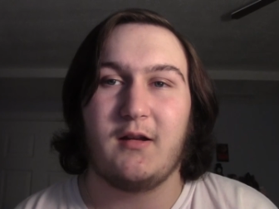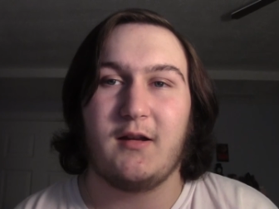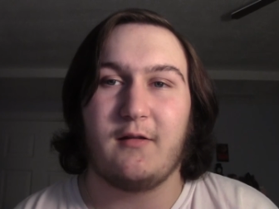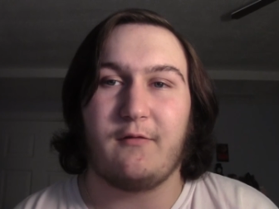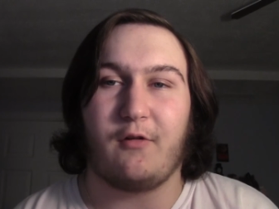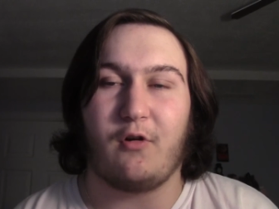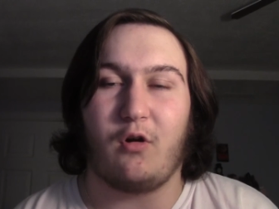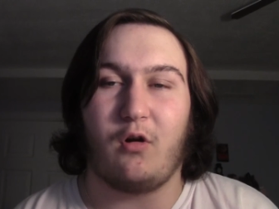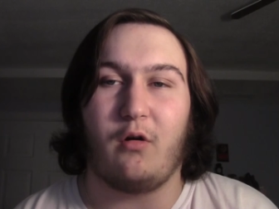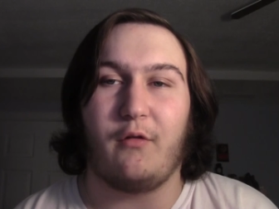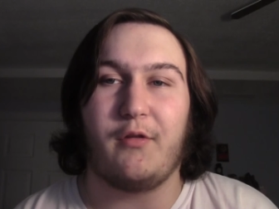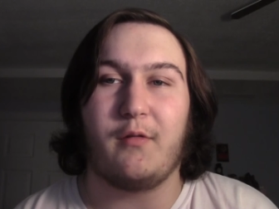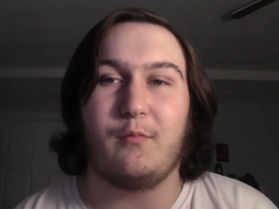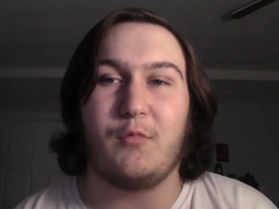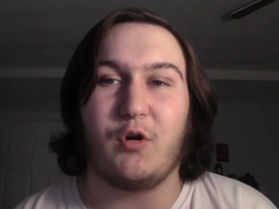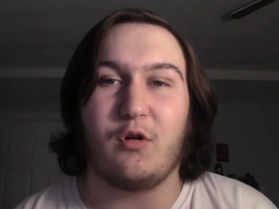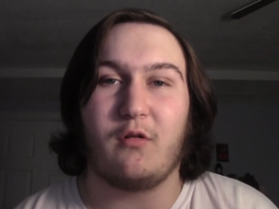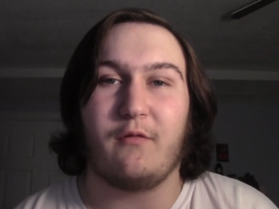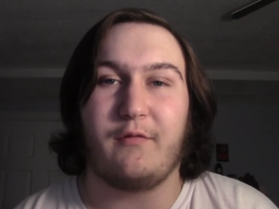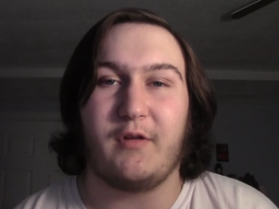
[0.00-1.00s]
for all the
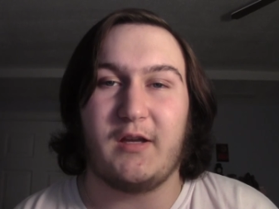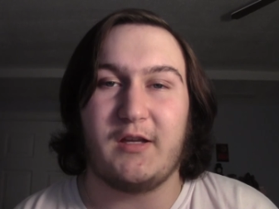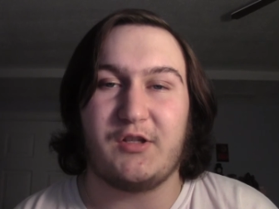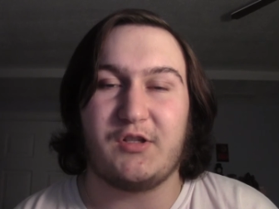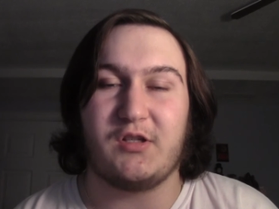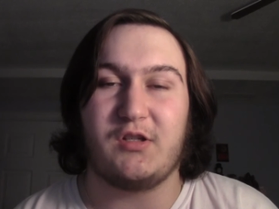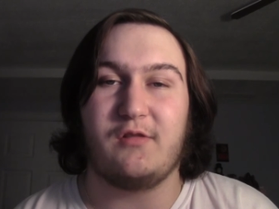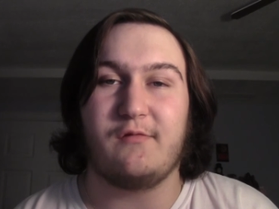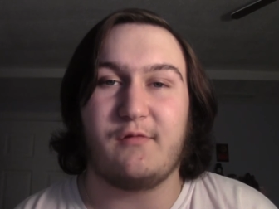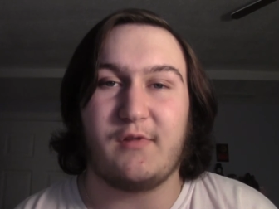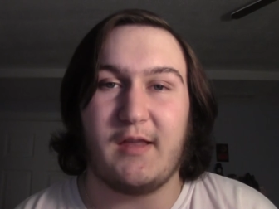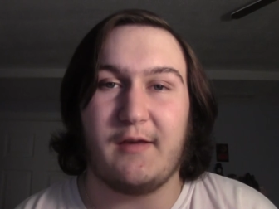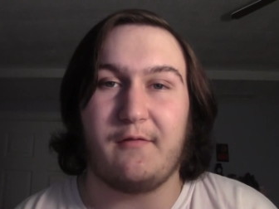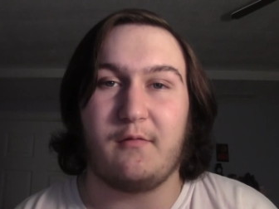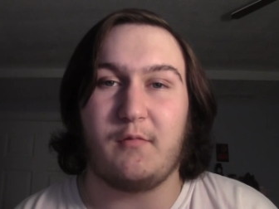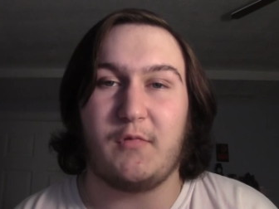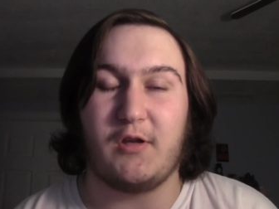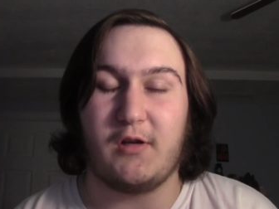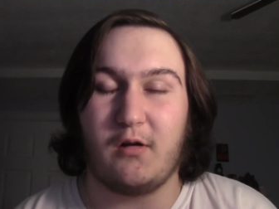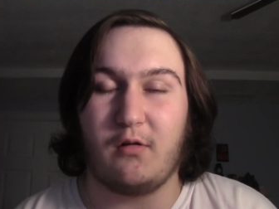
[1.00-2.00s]
motivation you've
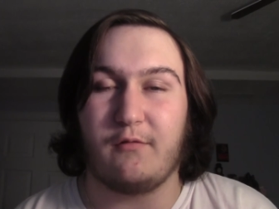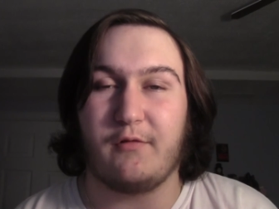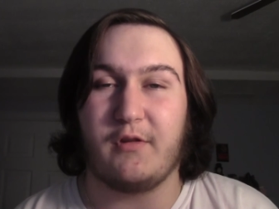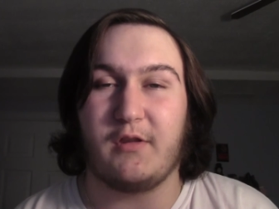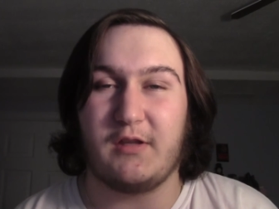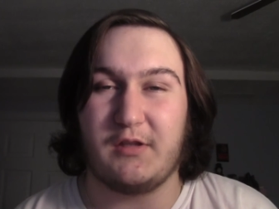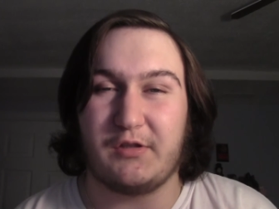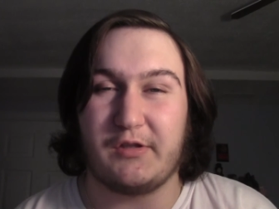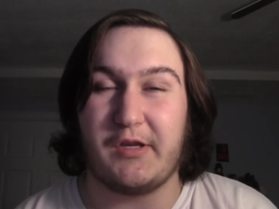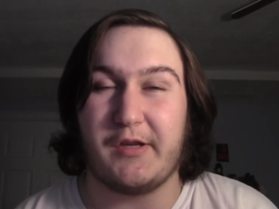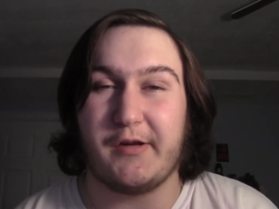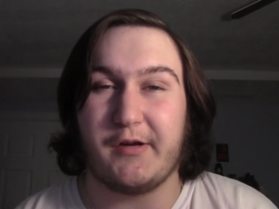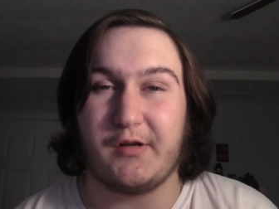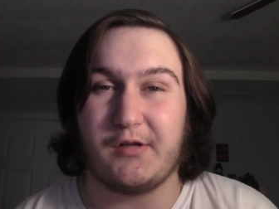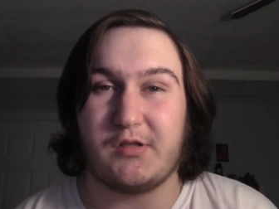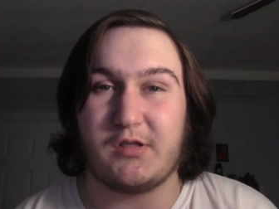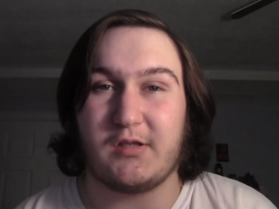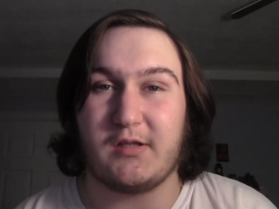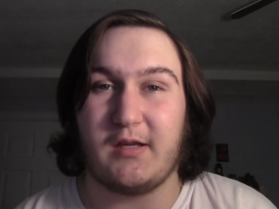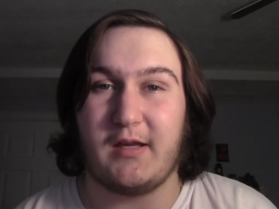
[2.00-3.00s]
given me over these
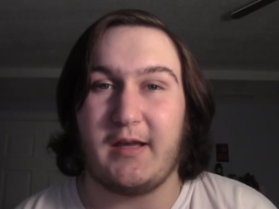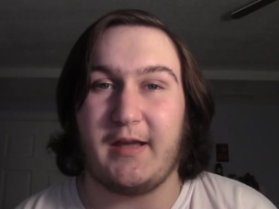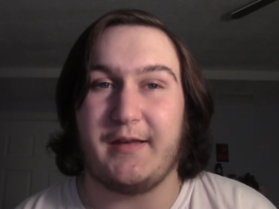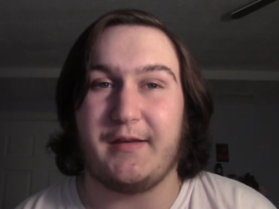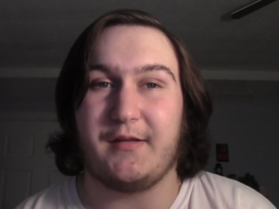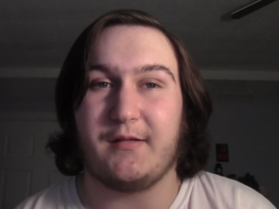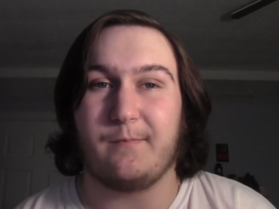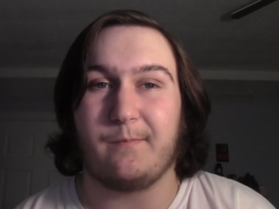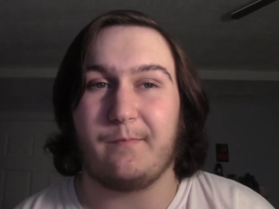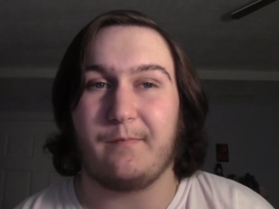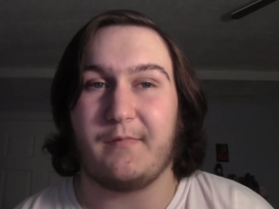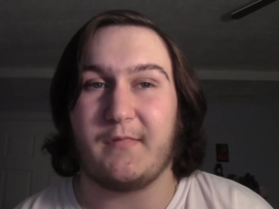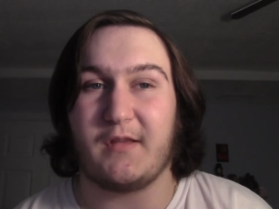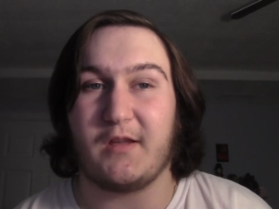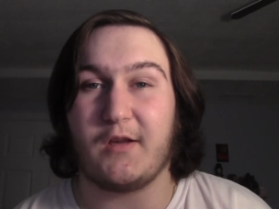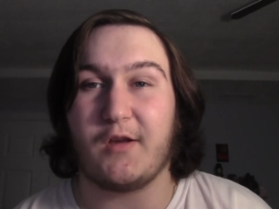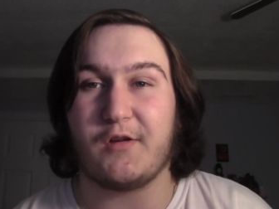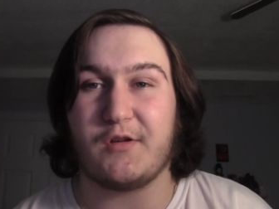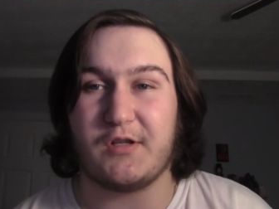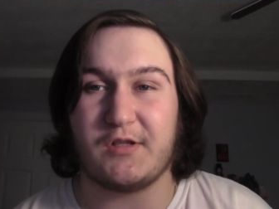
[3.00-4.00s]
years, and
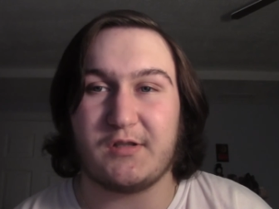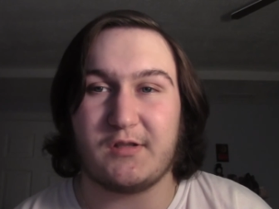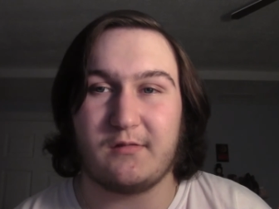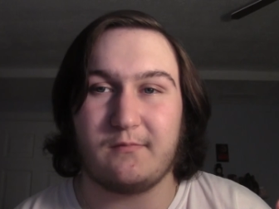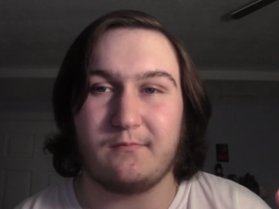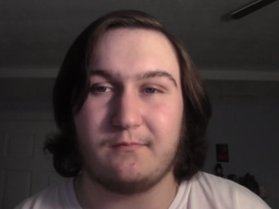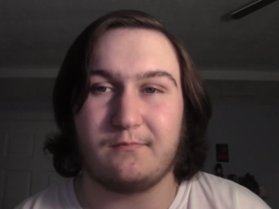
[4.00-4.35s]
you're just